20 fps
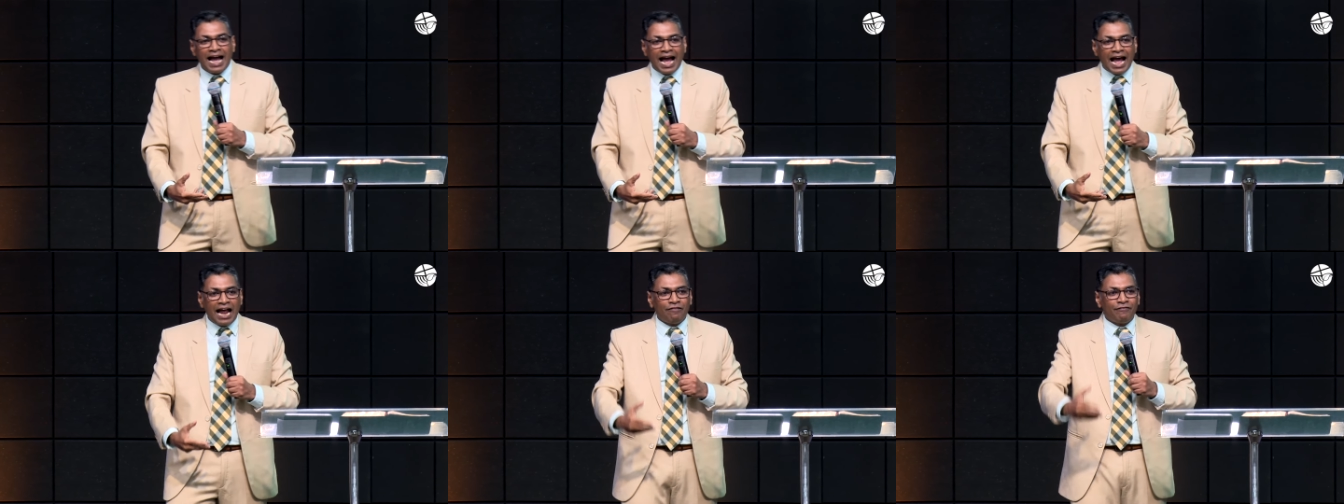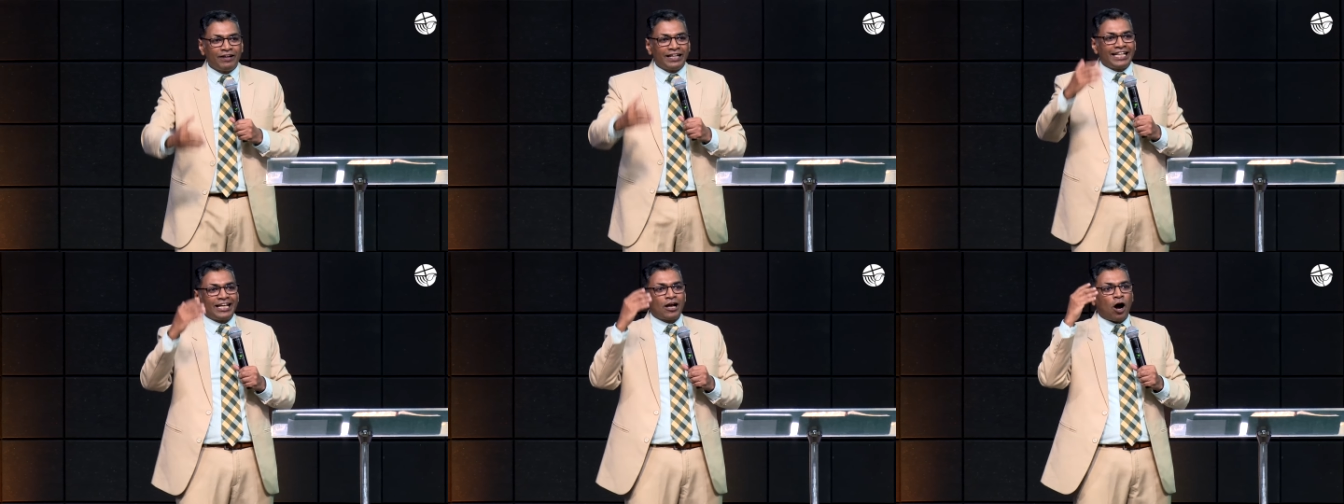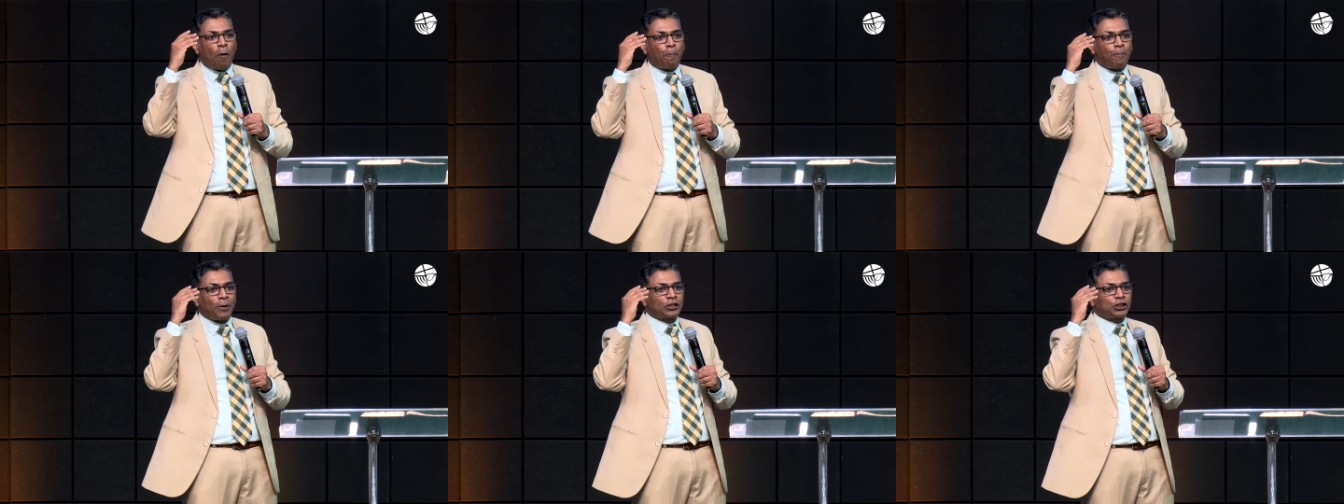And when the
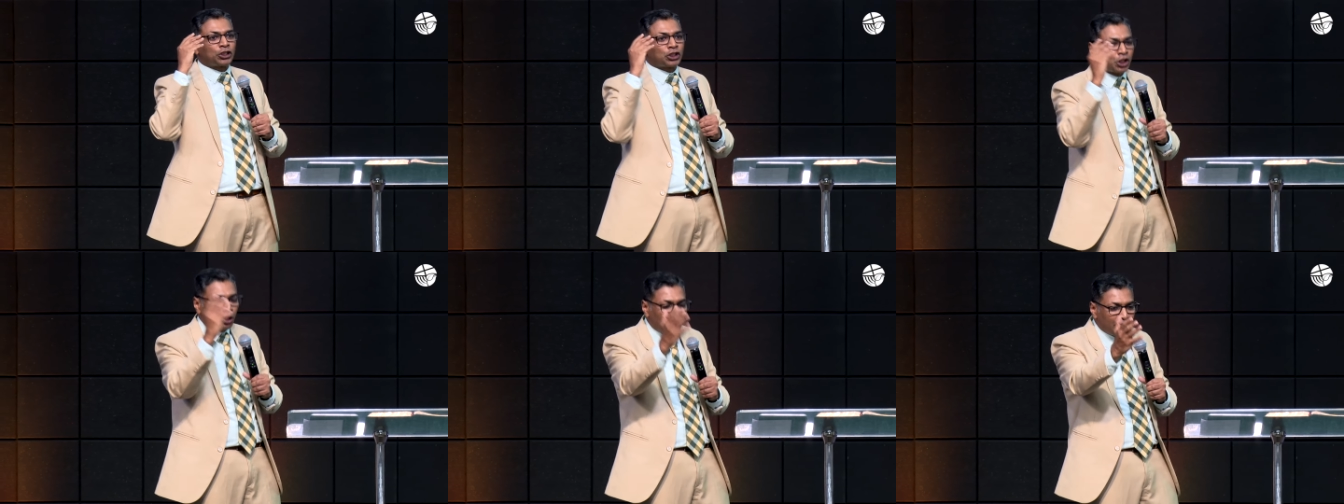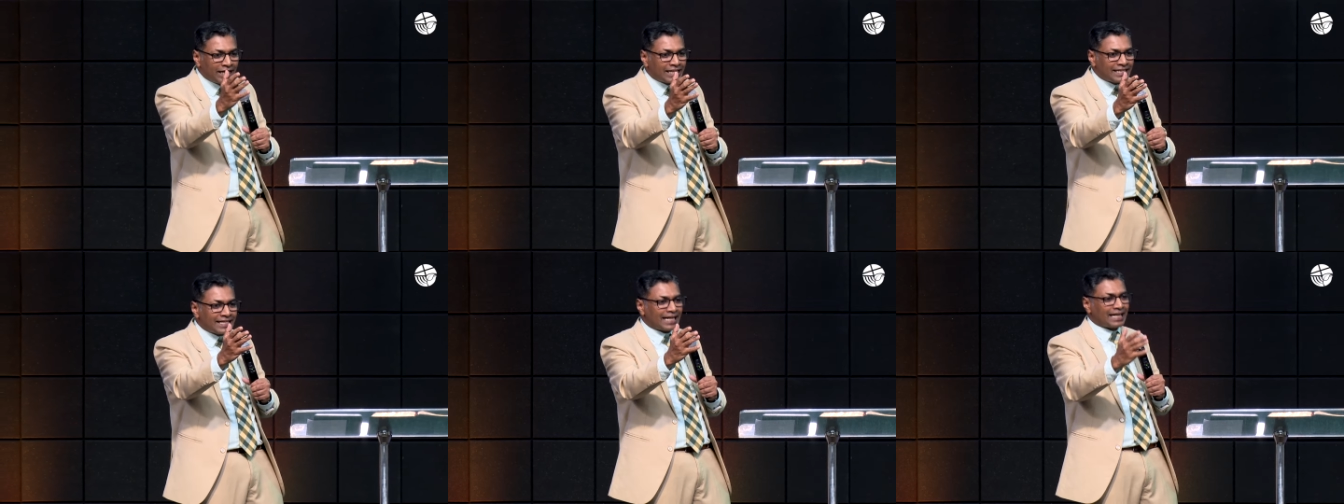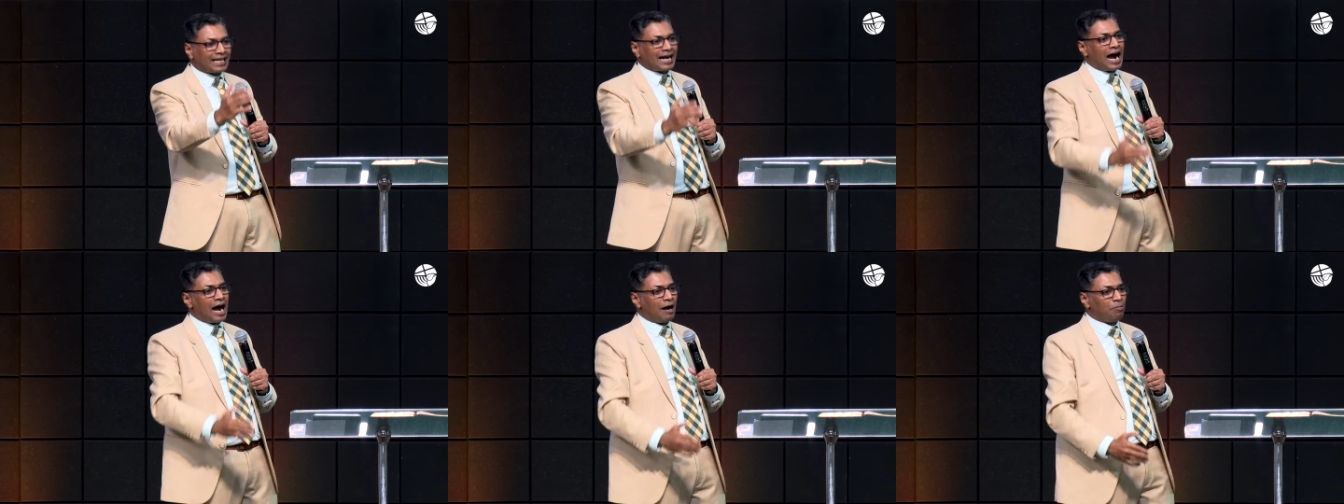opportunity
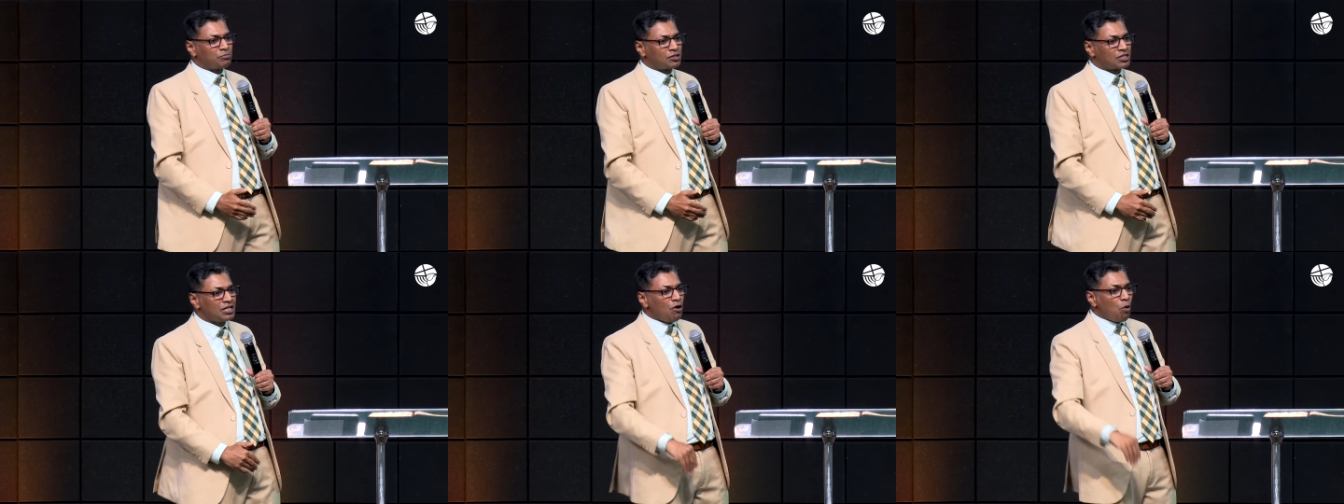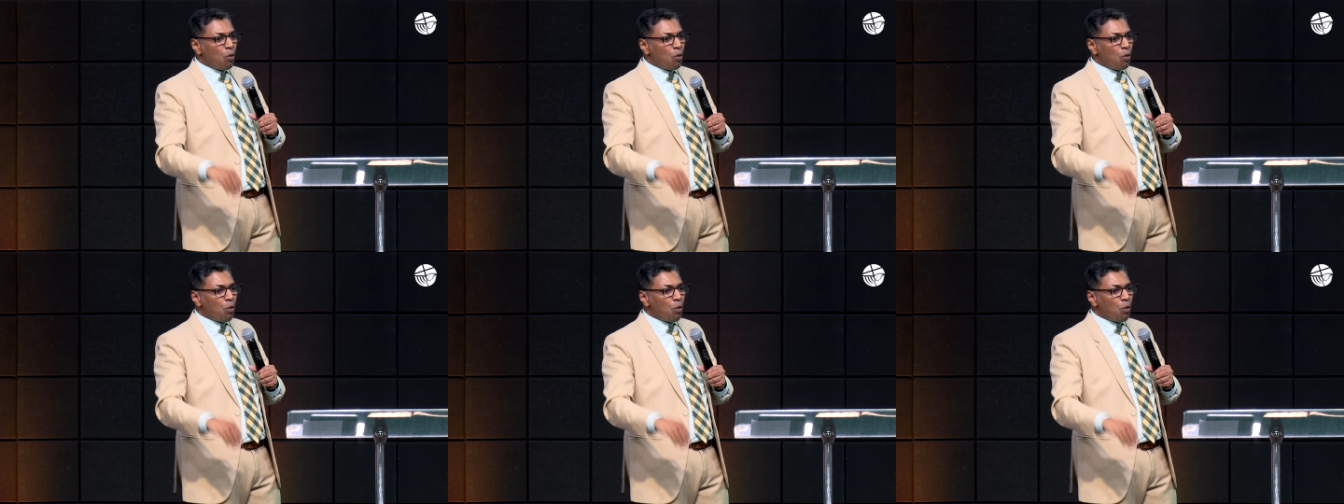comes,